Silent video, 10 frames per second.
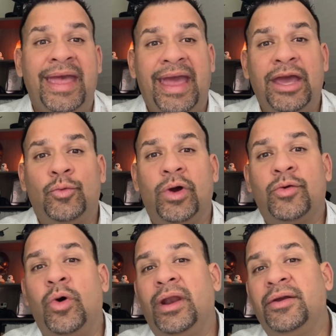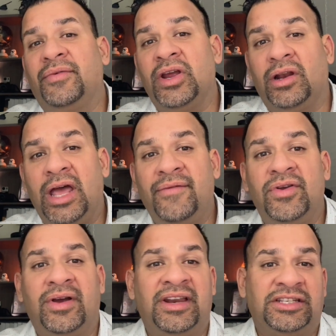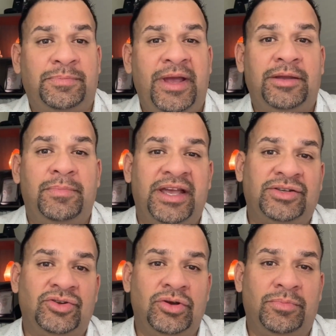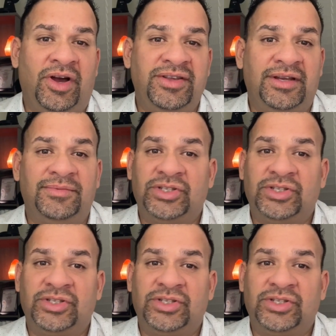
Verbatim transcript: and what quality of life you can expect based on your budget.